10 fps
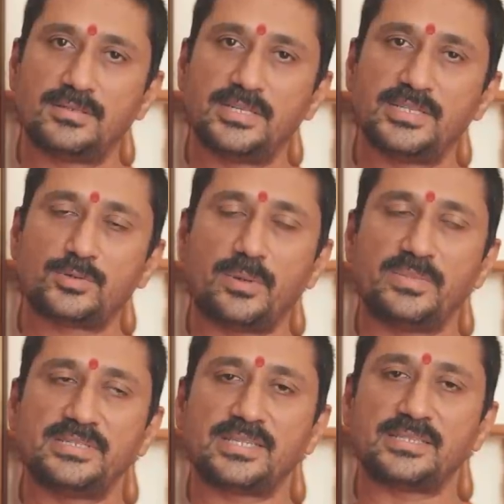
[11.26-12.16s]
Sri
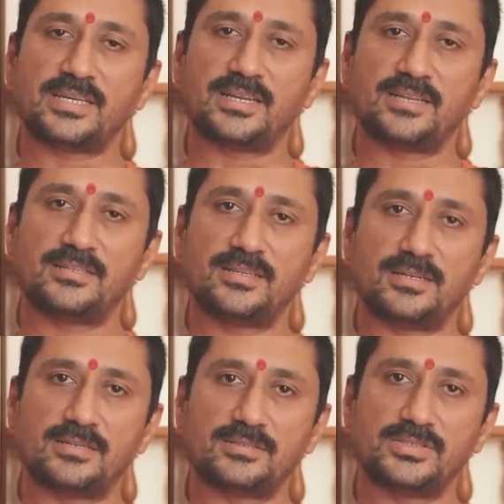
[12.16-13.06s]
Swami
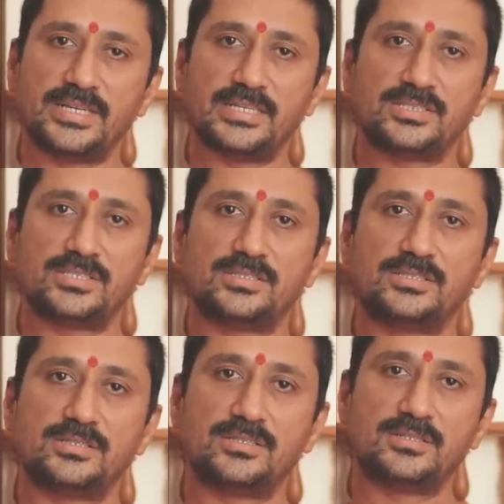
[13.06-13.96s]
Satyananda
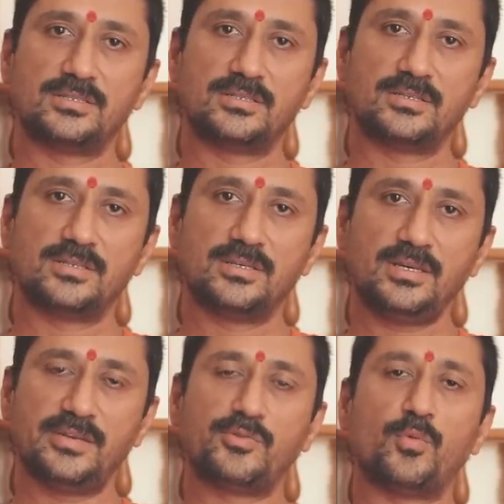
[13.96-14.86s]
says,
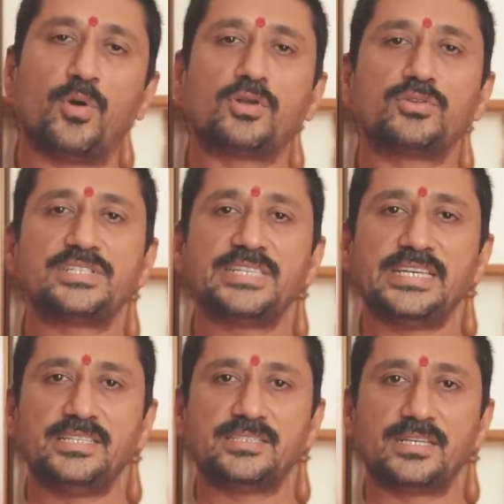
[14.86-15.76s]
if you want to
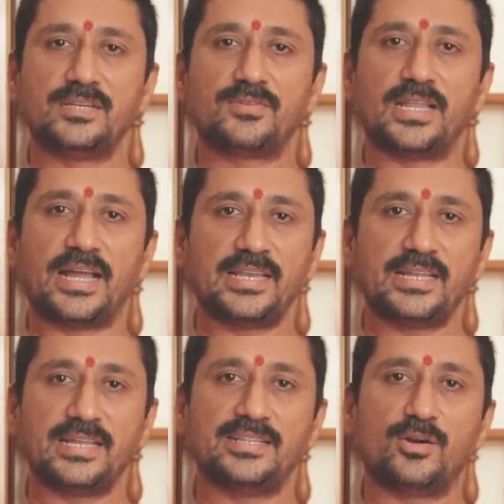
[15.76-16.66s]
see the silver
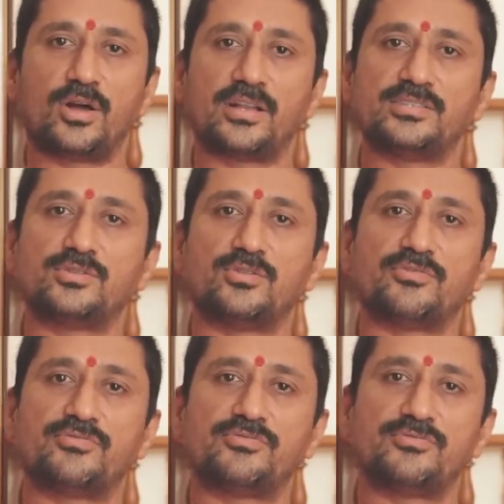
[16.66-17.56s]
lining in the horizon
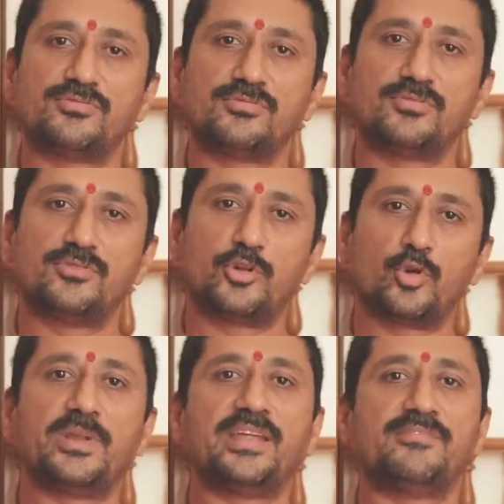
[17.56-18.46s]
of
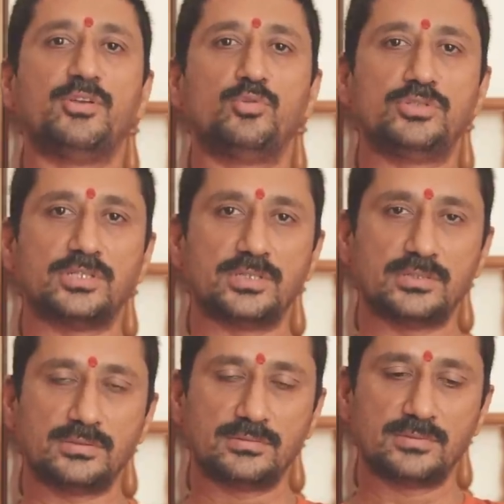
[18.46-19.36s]
human
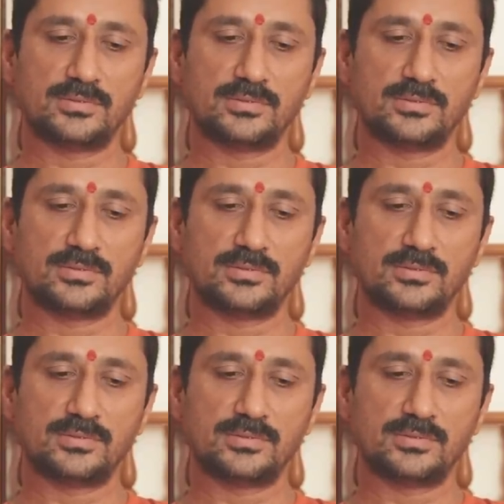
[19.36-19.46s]
evolution,